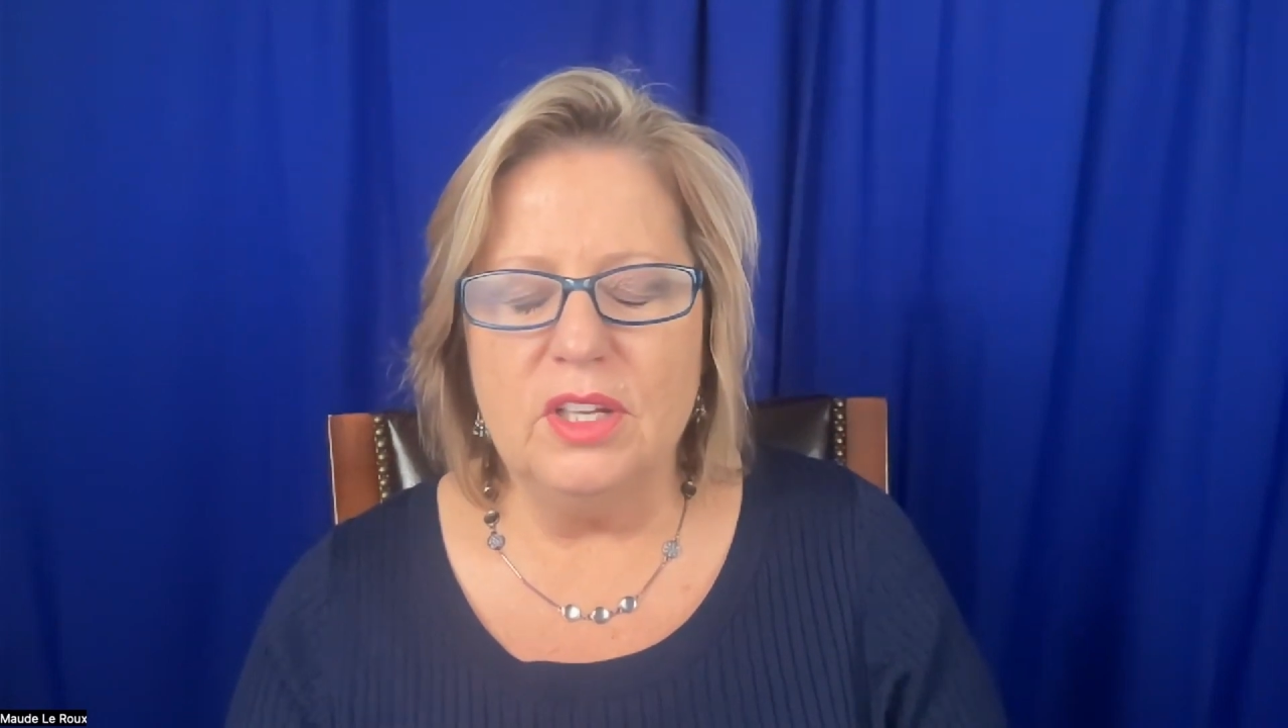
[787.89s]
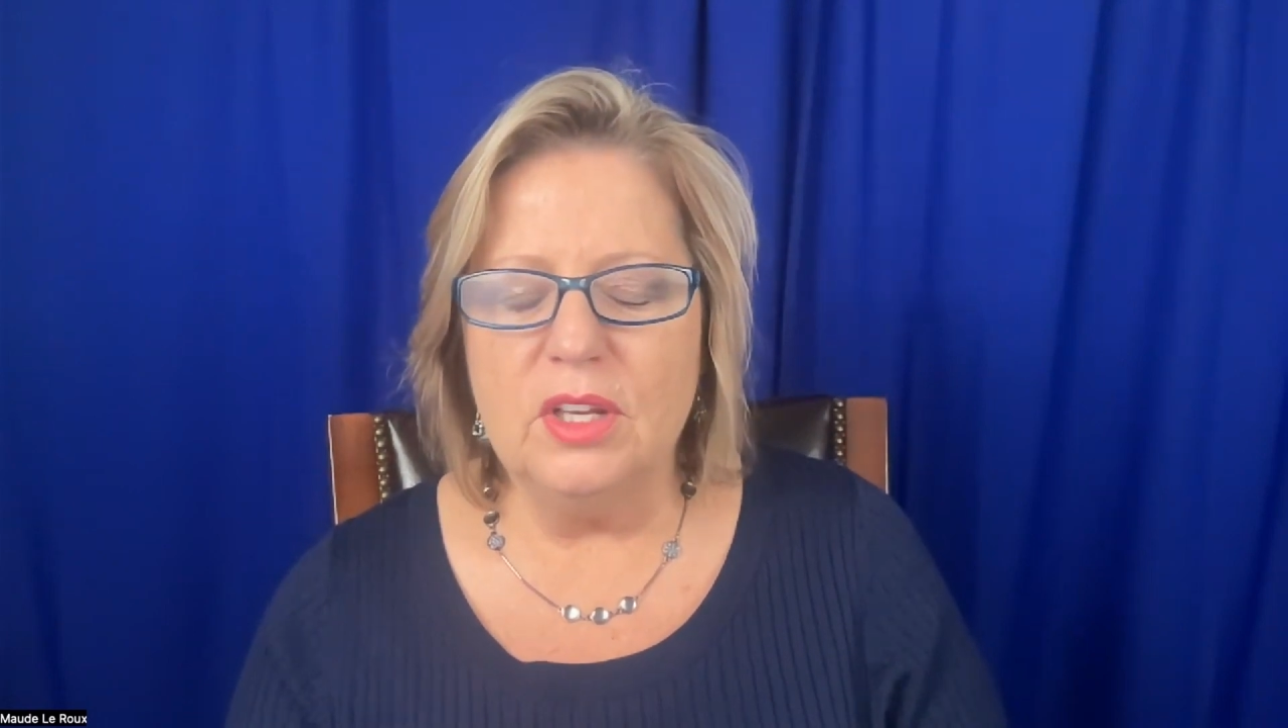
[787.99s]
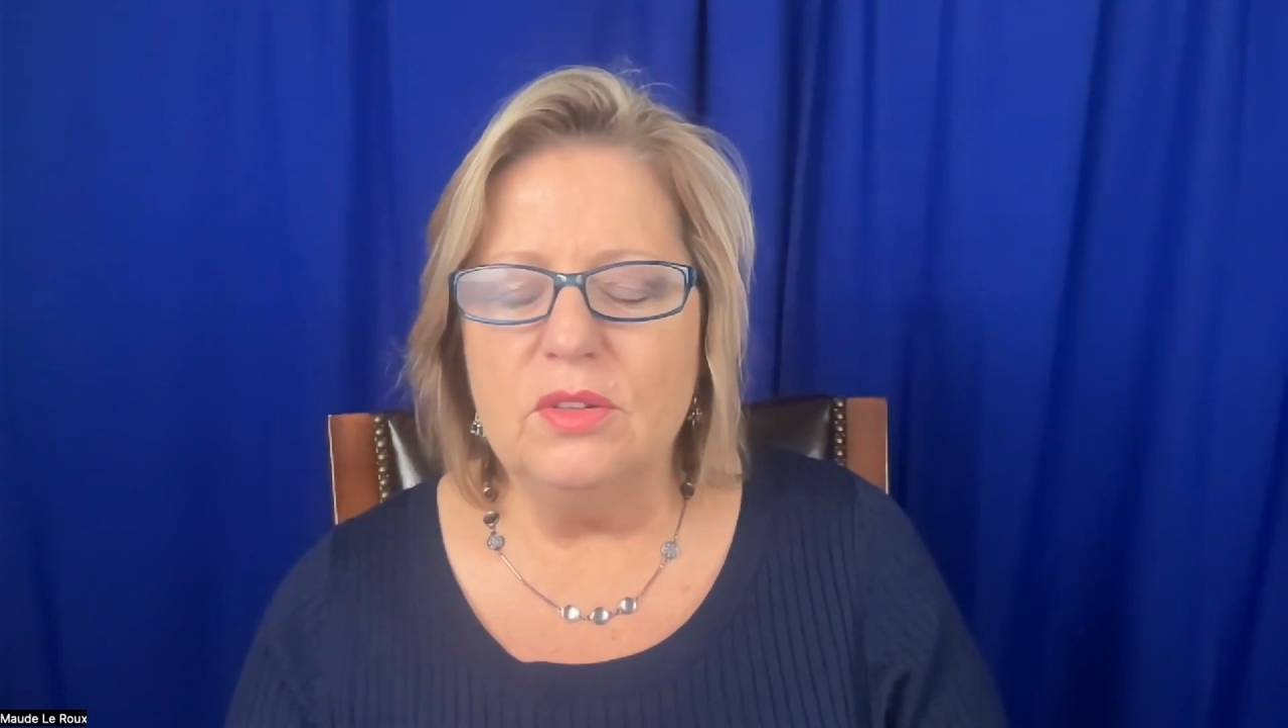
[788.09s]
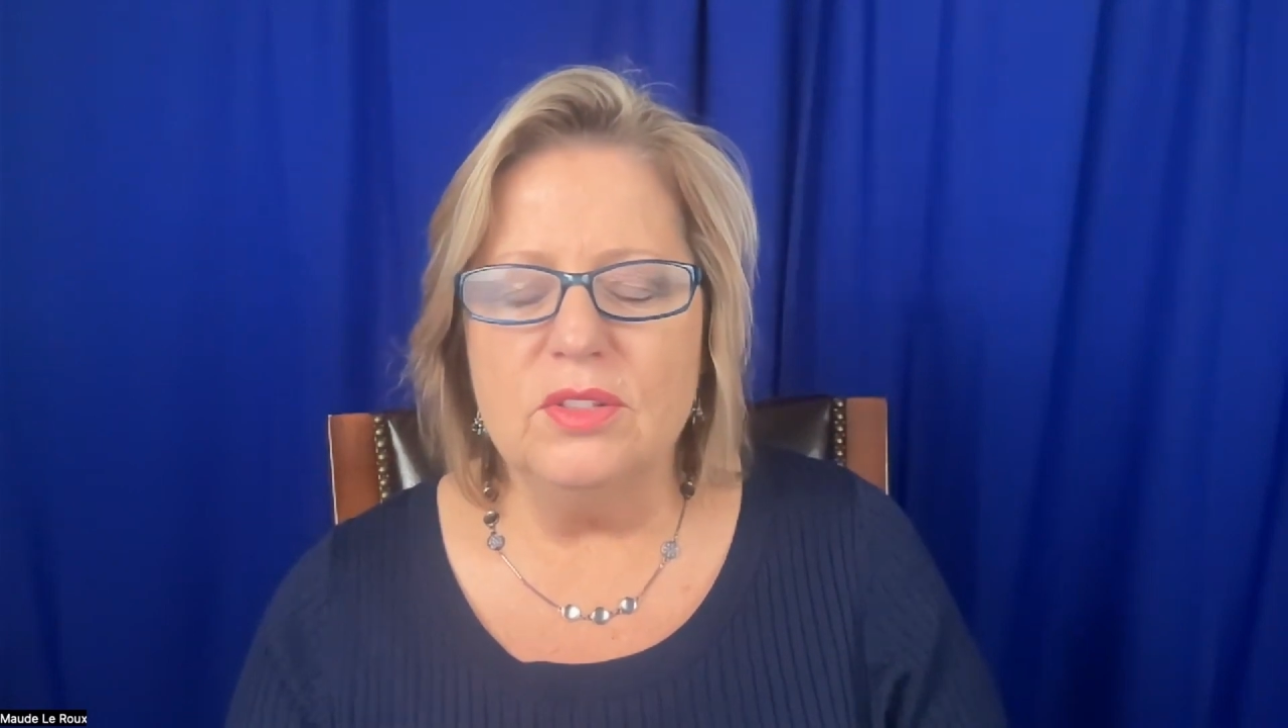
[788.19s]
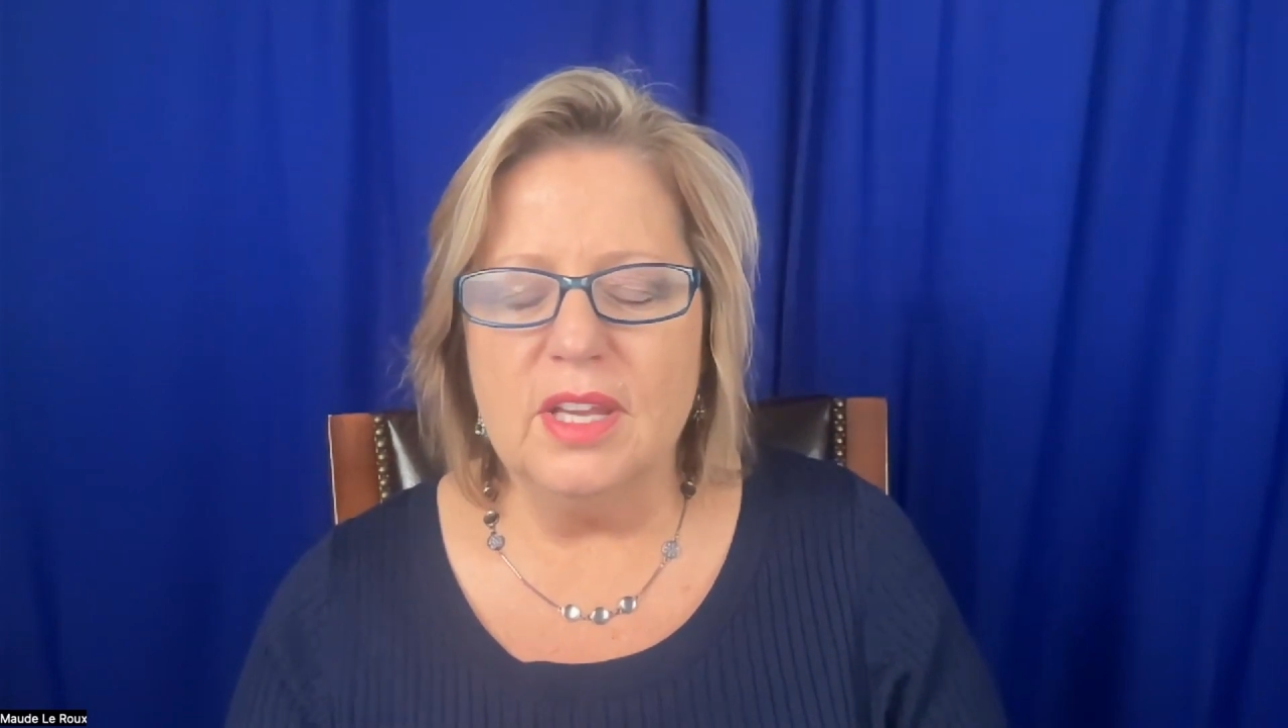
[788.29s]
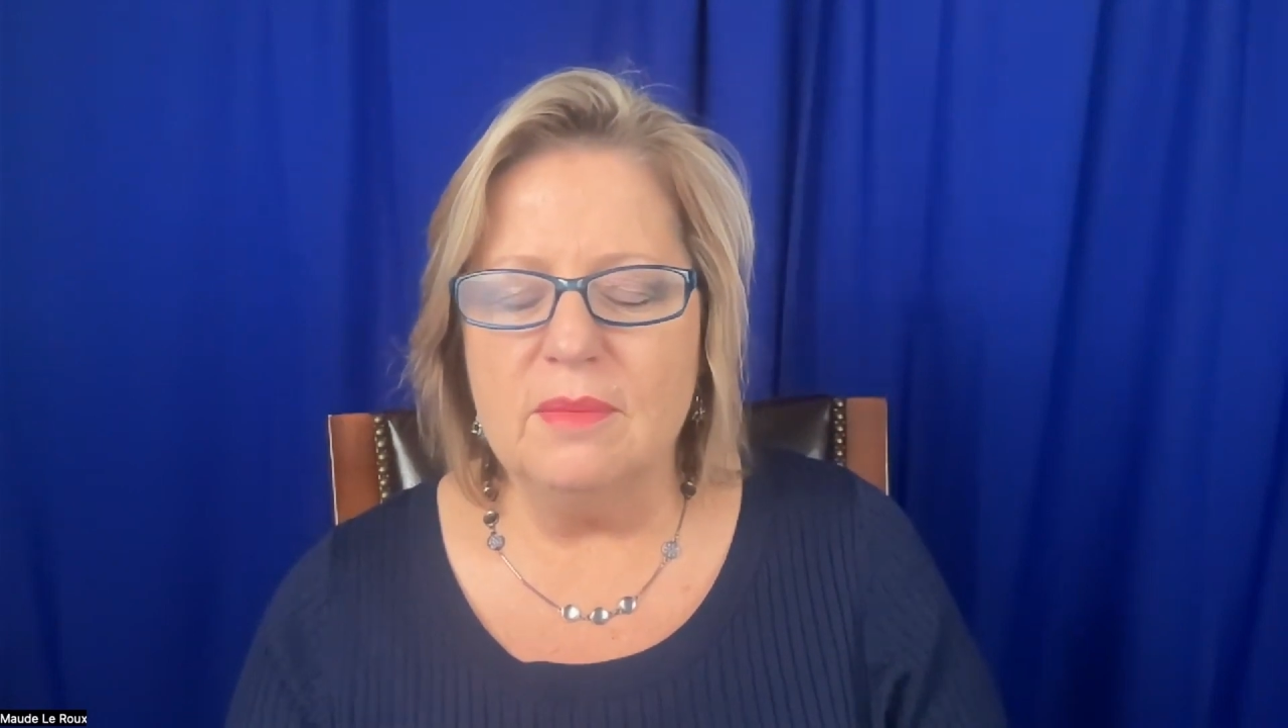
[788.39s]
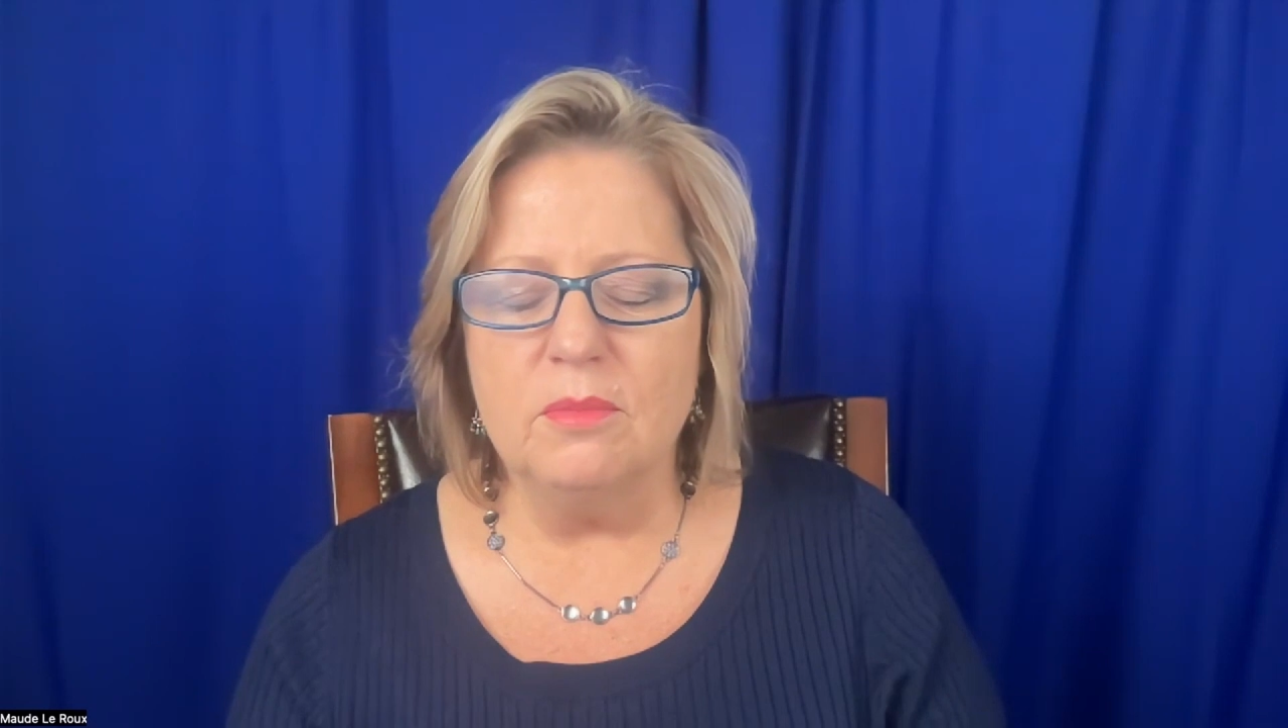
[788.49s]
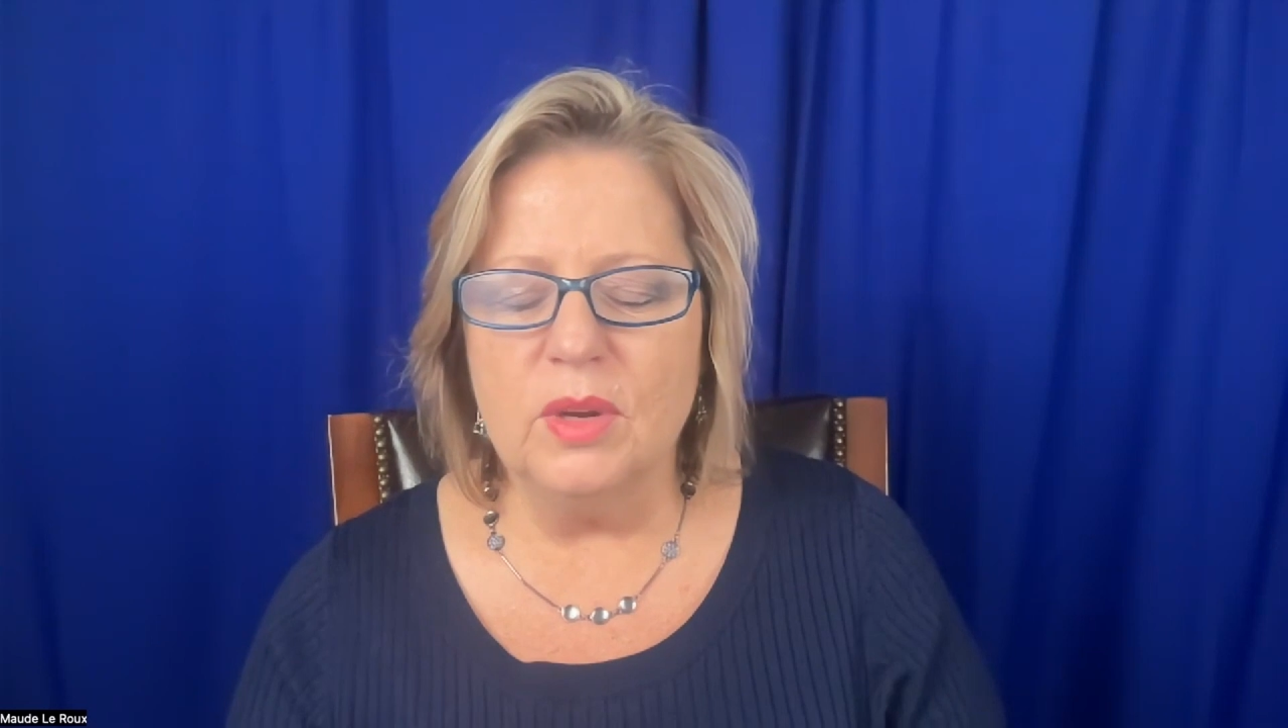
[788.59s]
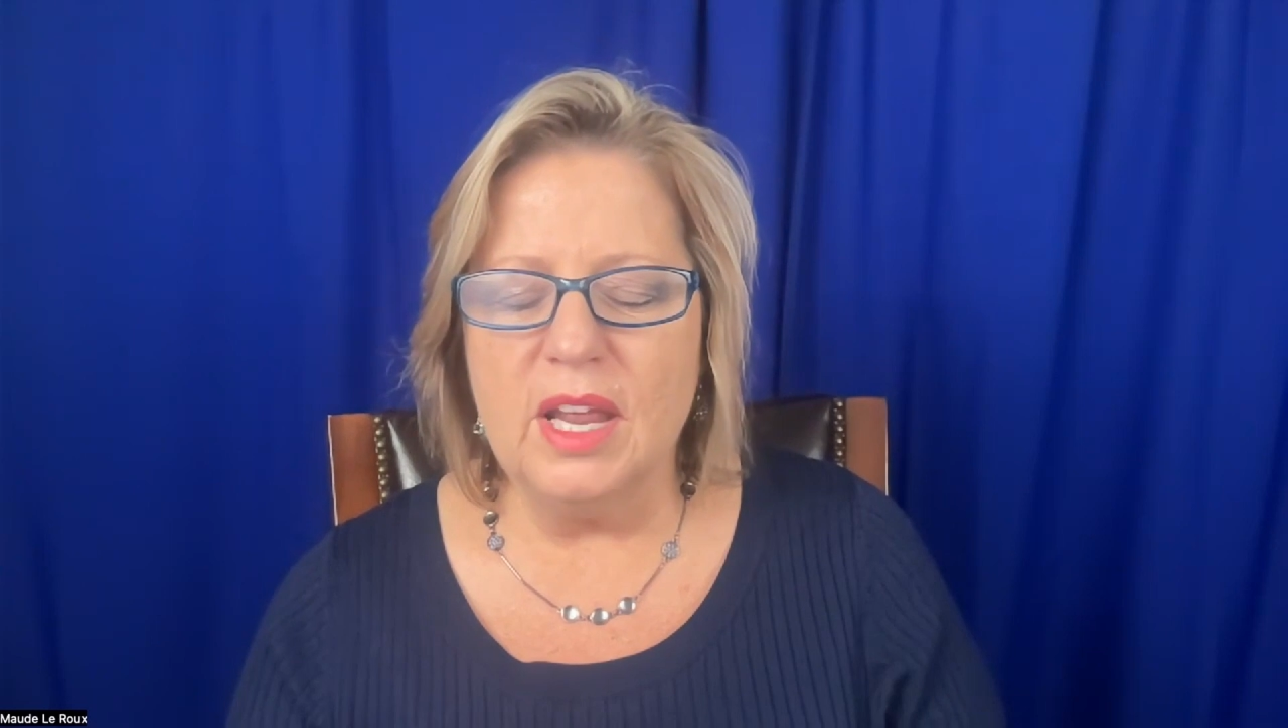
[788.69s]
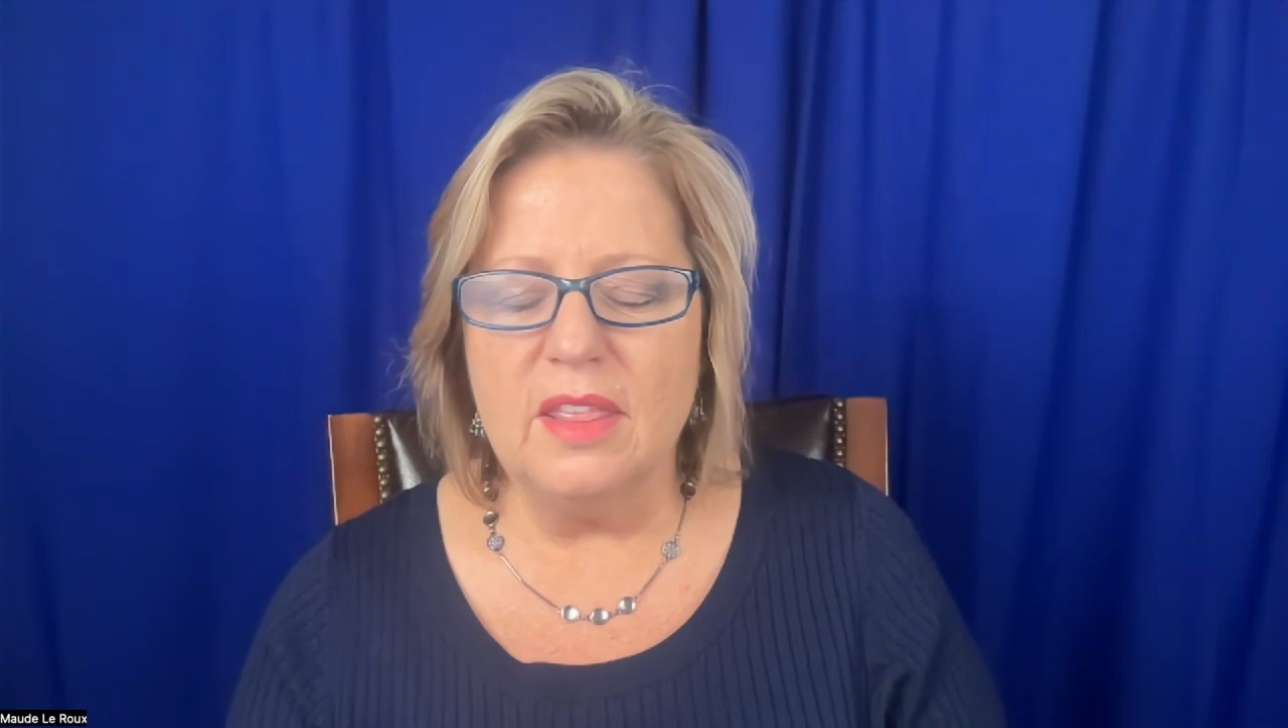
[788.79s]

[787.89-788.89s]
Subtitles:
use him when